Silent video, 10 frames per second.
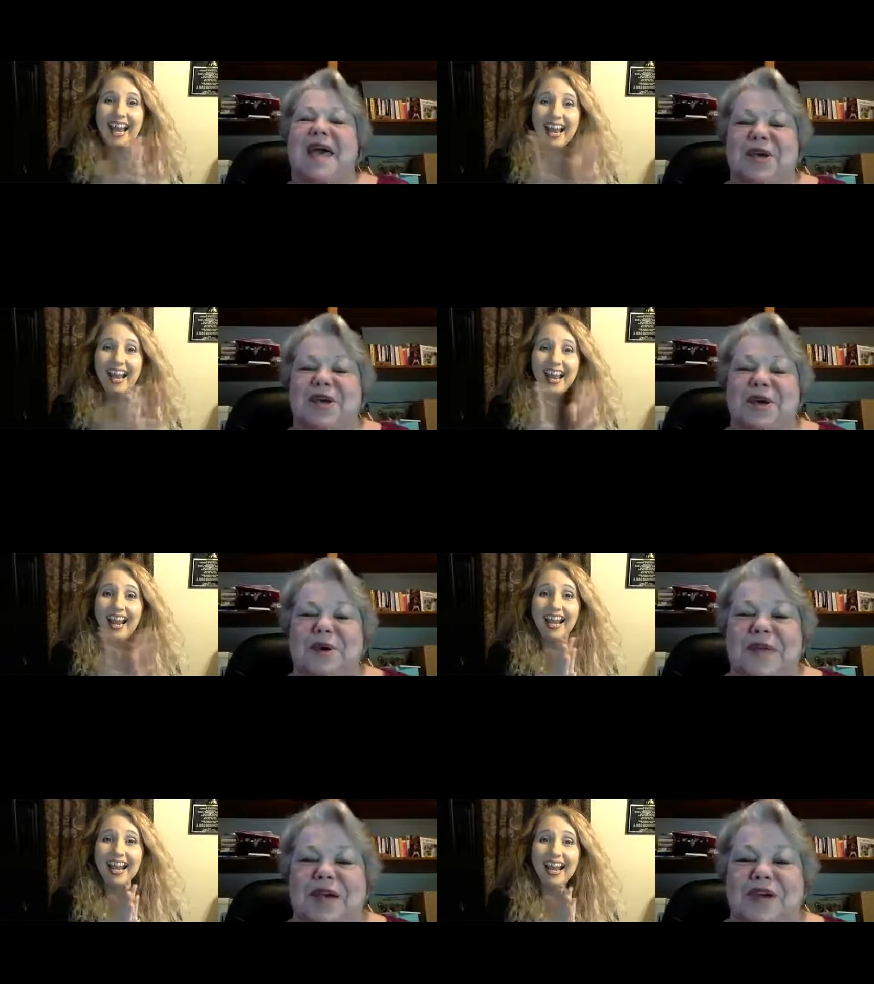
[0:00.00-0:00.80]

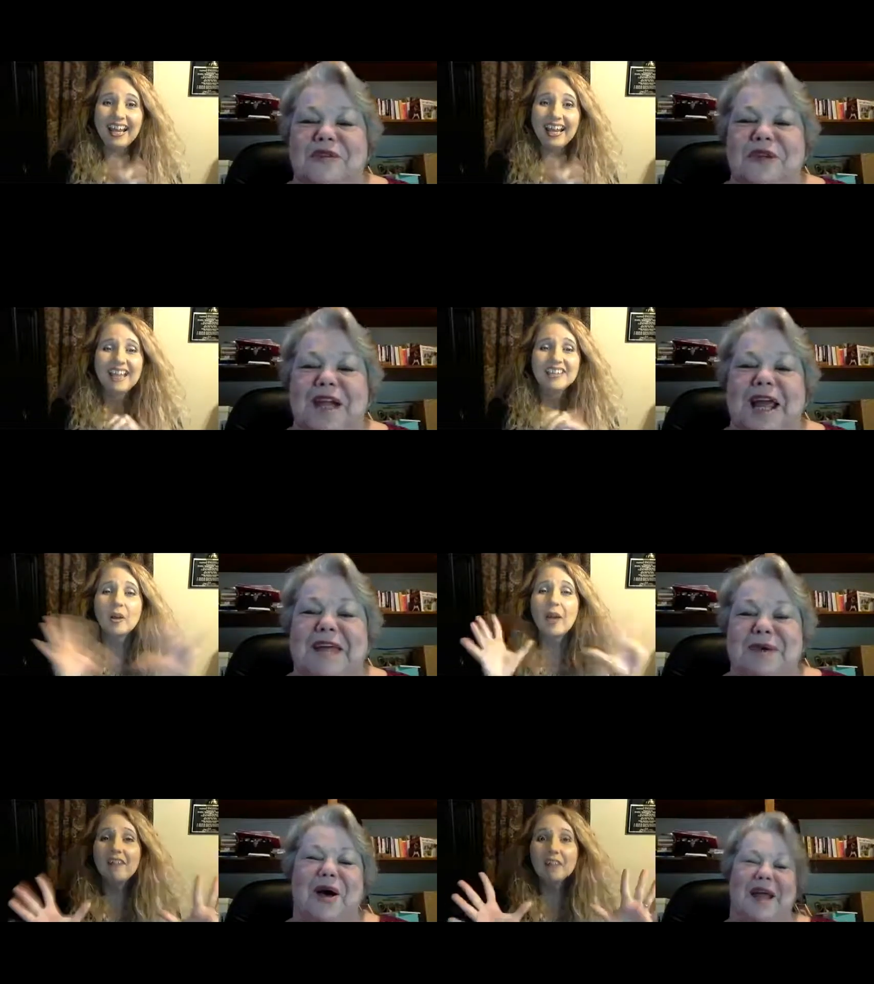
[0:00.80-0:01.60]
Speaker 1: Yay. you.
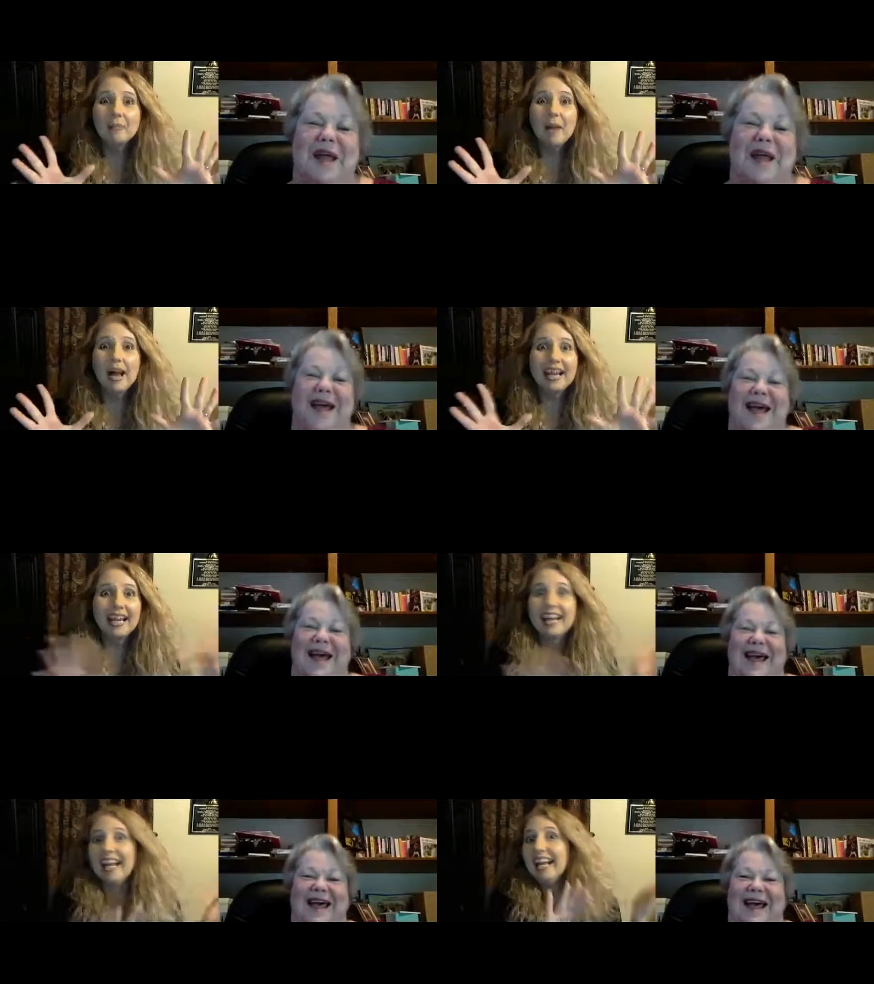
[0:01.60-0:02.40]
So,
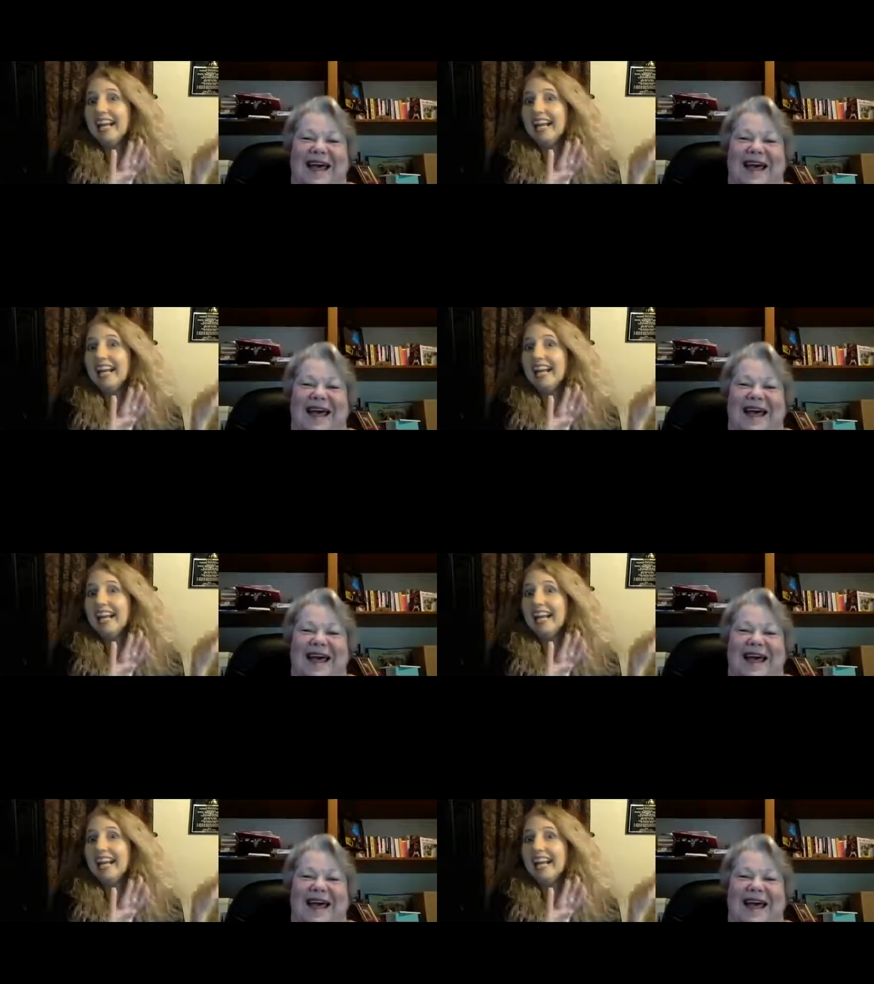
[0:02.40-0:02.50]
everybody,